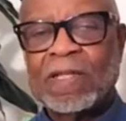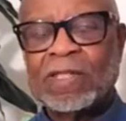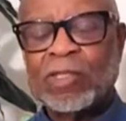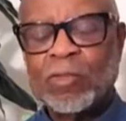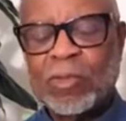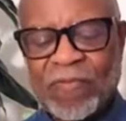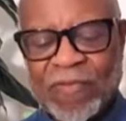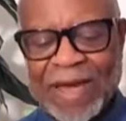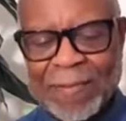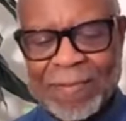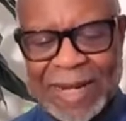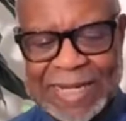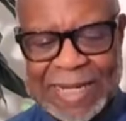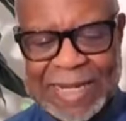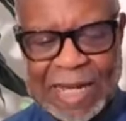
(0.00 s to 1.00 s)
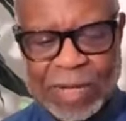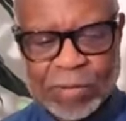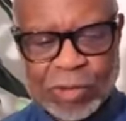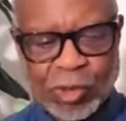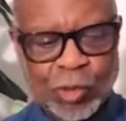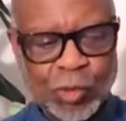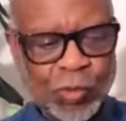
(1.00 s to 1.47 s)
You would find my dad
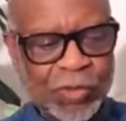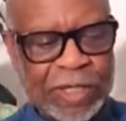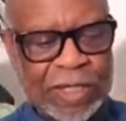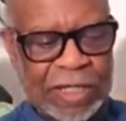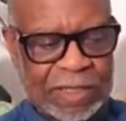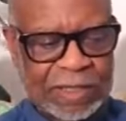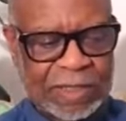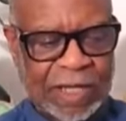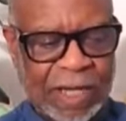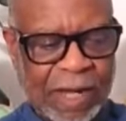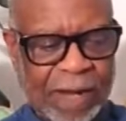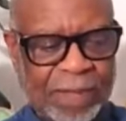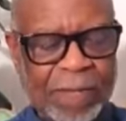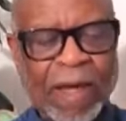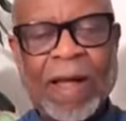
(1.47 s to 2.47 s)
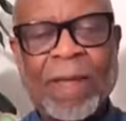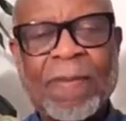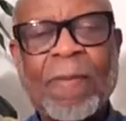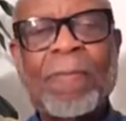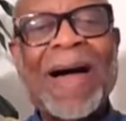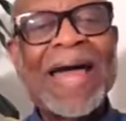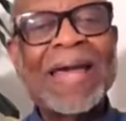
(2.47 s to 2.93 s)
with two things um, uh,
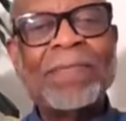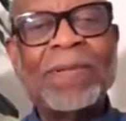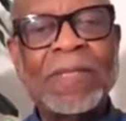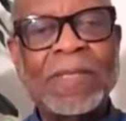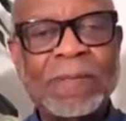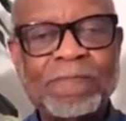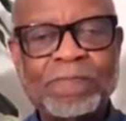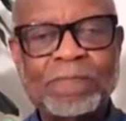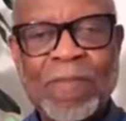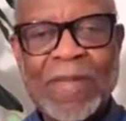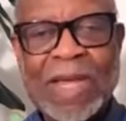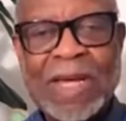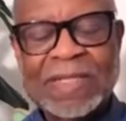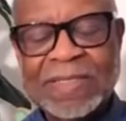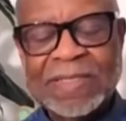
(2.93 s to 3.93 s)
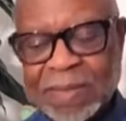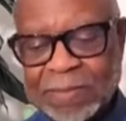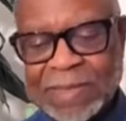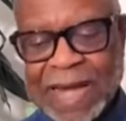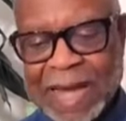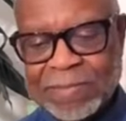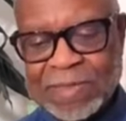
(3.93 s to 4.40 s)
the Bible, and
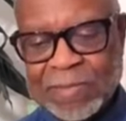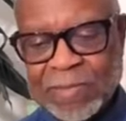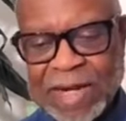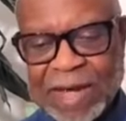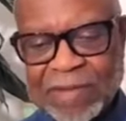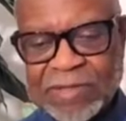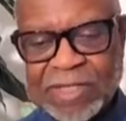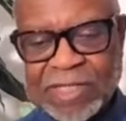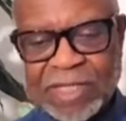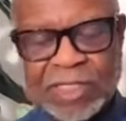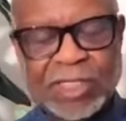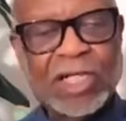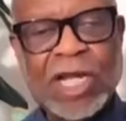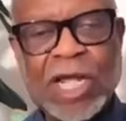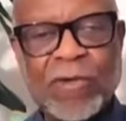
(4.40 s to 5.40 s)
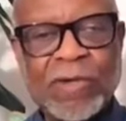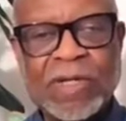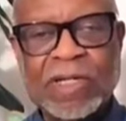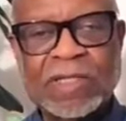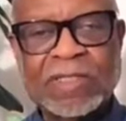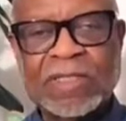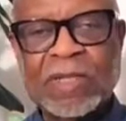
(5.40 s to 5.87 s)
sometimes he would have a dictionary
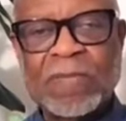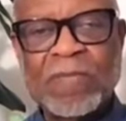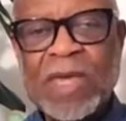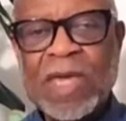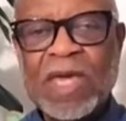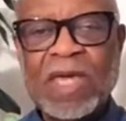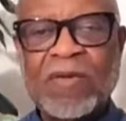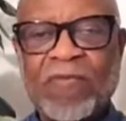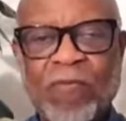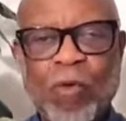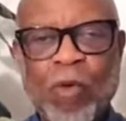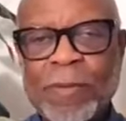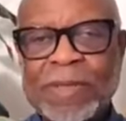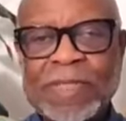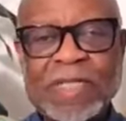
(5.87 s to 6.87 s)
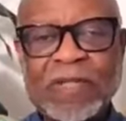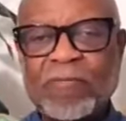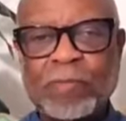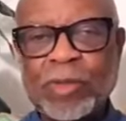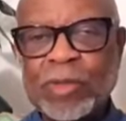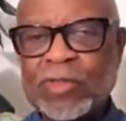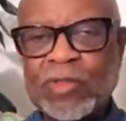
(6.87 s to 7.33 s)
or some
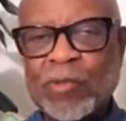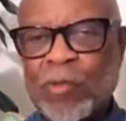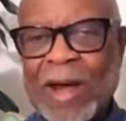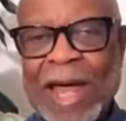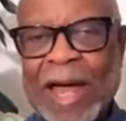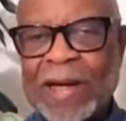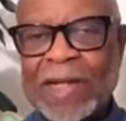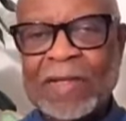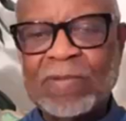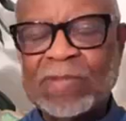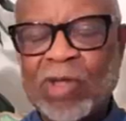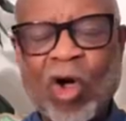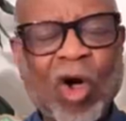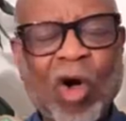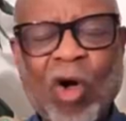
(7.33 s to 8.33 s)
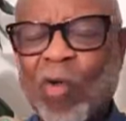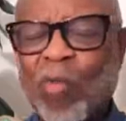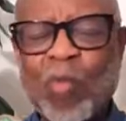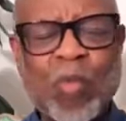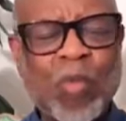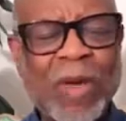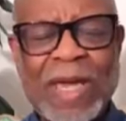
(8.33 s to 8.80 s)
informative books around. He was
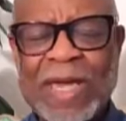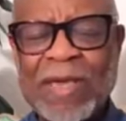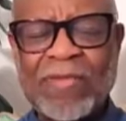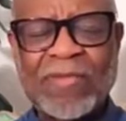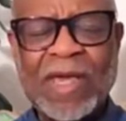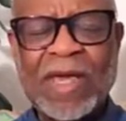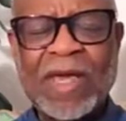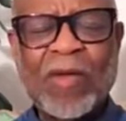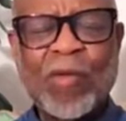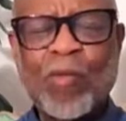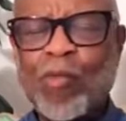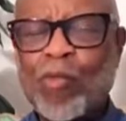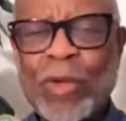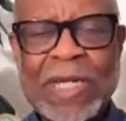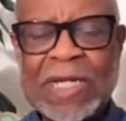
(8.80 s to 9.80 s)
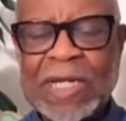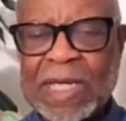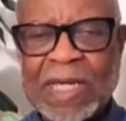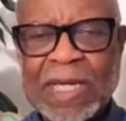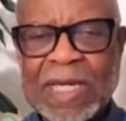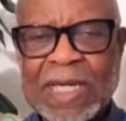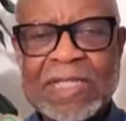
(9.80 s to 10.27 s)
always
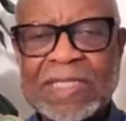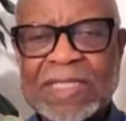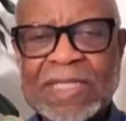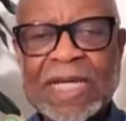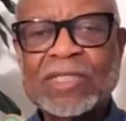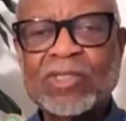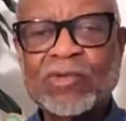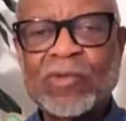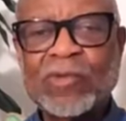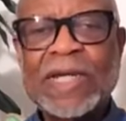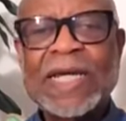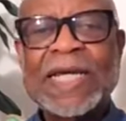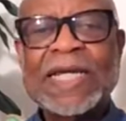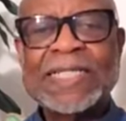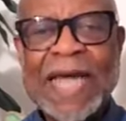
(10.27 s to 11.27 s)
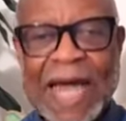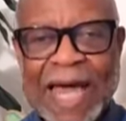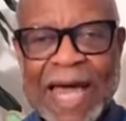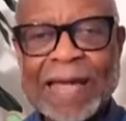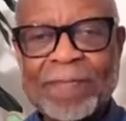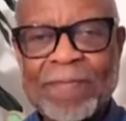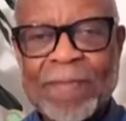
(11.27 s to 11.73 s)
reading in his extra
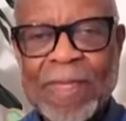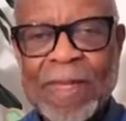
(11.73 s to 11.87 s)
time.